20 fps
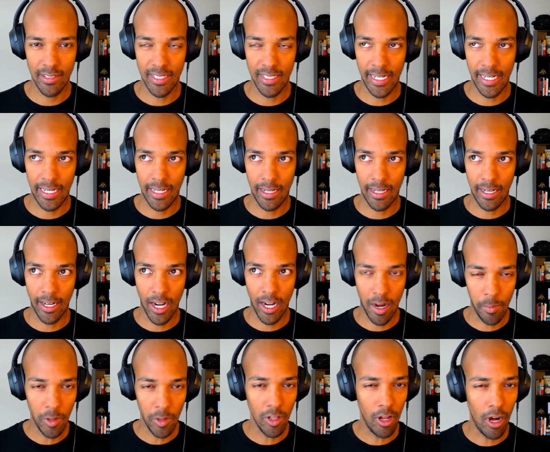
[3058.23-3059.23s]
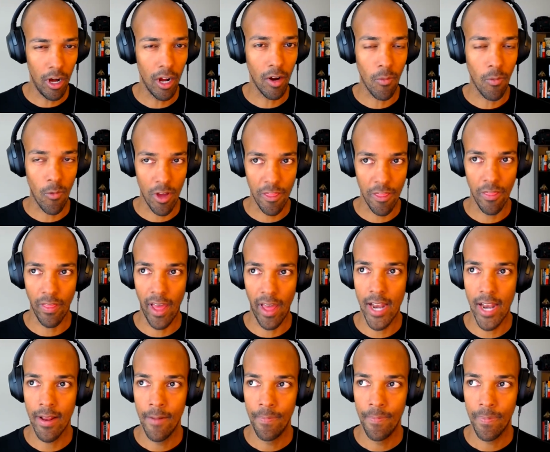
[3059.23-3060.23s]
that can come along with
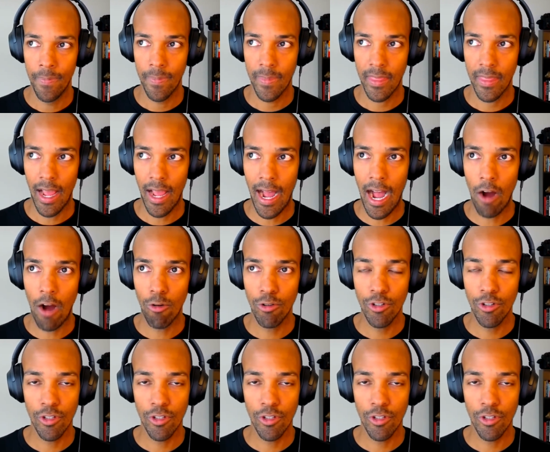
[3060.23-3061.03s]
that, how do